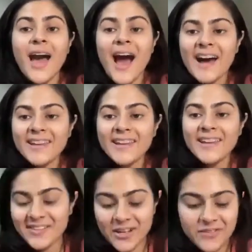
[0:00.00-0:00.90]

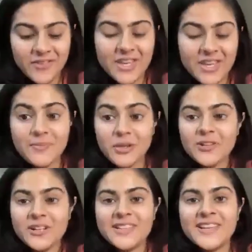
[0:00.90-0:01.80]
Another one very
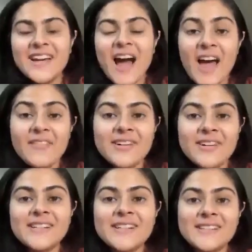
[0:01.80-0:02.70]
peculiar thing I've
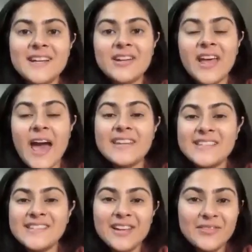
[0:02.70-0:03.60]
heard is that carrying
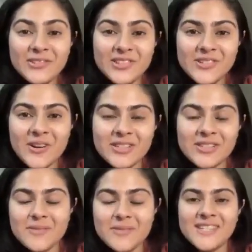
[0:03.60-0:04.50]
cell phones
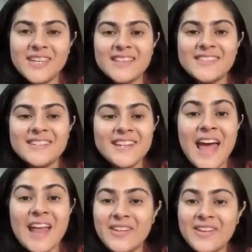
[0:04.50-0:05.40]
causes breast cancer
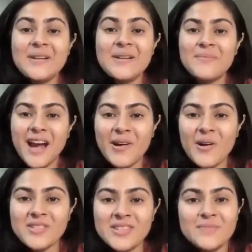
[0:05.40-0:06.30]
and wearing a bra
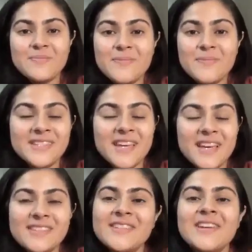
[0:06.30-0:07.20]
causes a breast
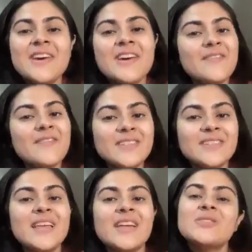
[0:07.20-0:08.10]
cancer, which
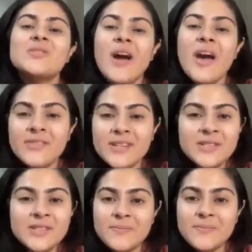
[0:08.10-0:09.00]
there is no
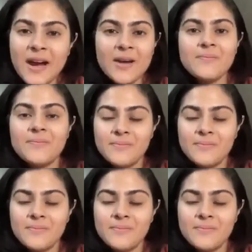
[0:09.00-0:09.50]
evidence to back up.